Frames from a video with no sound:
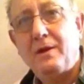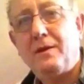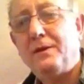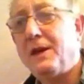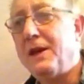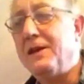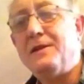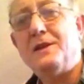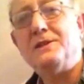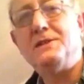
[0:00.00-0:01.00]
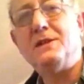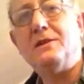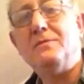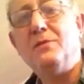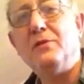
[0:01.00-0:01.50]
Okay, that's
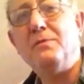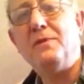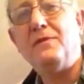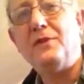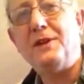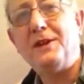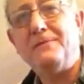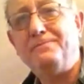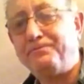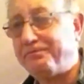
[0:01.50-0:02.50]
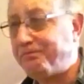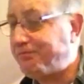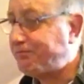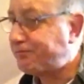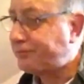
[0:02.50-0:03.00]
Marimbaphonic.
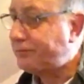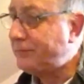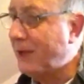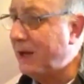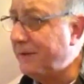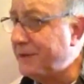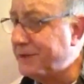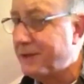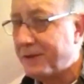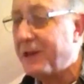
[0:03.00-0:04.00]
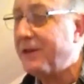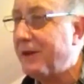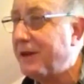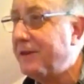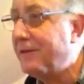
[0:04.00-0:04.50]
Alan Vista, thank you,
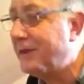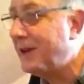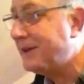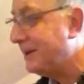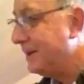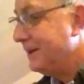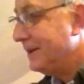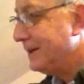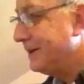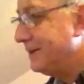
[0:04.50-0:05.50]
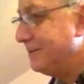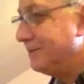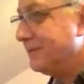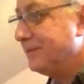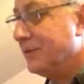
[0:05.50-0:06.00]
Alan, for that.
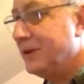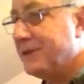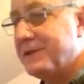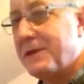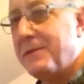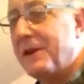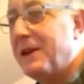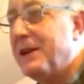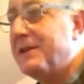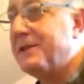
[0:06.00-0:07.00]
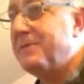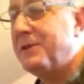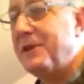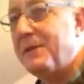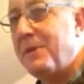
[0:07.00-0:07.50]
Brilliant, something I like to put
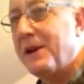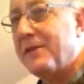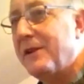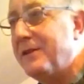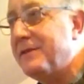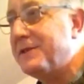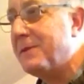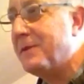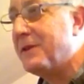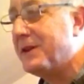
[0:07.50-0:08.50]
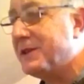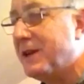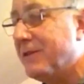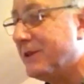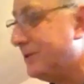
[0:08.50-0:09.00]
in the background of some of the things I
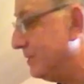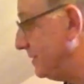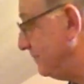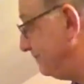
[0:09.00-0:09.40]
record.